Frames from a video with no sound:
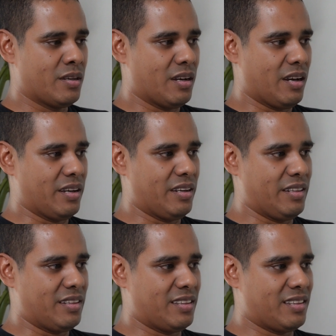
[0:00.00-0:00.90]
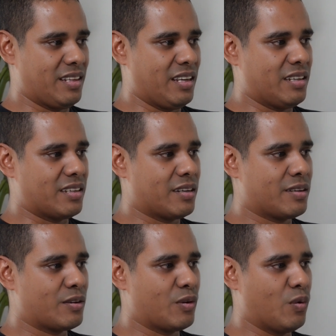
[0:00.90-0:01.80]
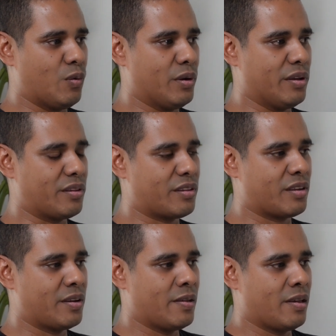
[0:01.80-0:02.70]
I think with